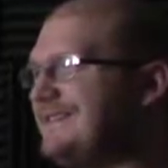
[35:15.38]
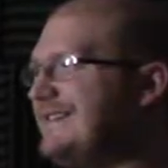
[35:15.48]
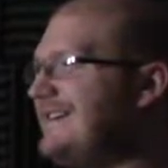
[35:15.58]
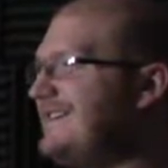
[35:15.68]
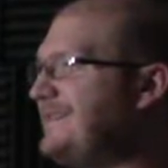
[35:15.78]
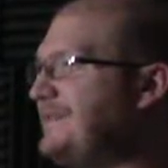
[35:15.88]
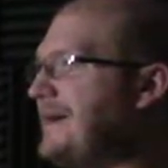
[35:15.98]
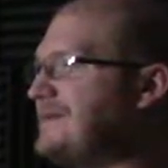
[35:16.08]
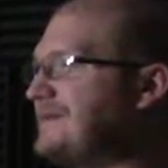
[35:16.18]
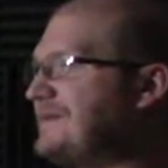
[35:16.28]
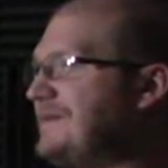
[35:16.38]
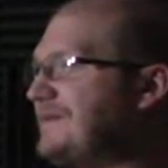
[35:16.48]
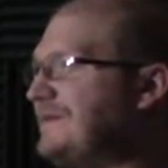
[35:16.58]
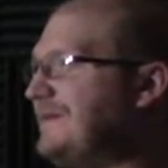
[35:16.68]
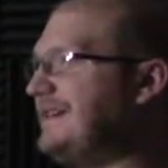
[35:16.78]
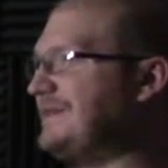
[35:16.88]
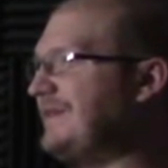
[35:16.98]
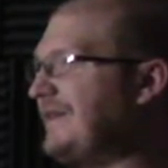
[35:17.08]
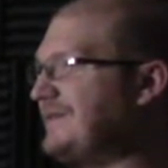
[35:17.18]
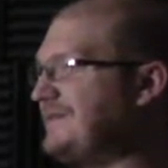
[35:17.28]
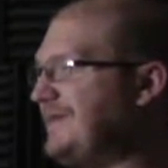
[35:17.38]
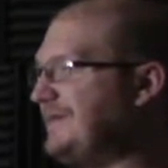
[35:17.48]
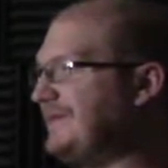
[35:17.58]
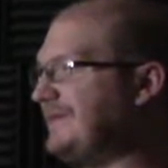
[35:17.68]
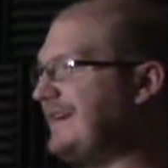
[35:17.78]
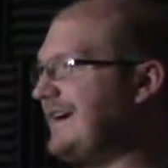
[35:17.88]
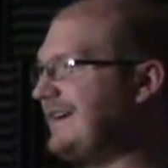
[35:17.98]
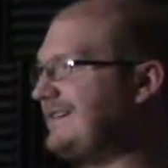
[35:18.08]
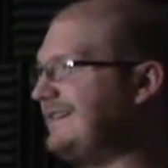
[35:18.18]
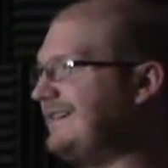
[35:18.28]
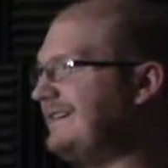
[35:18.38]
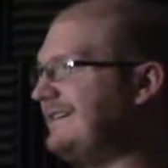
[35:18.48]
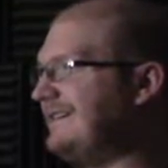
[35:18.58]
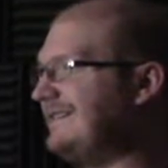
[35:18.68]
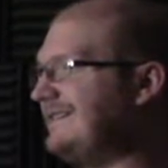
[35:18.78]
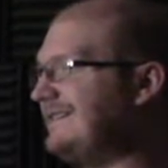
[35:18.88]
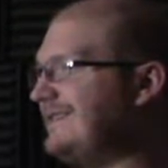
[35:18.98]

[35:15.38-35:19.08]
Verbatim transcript: the you know Patrick Stewart for me is one of those people like uh,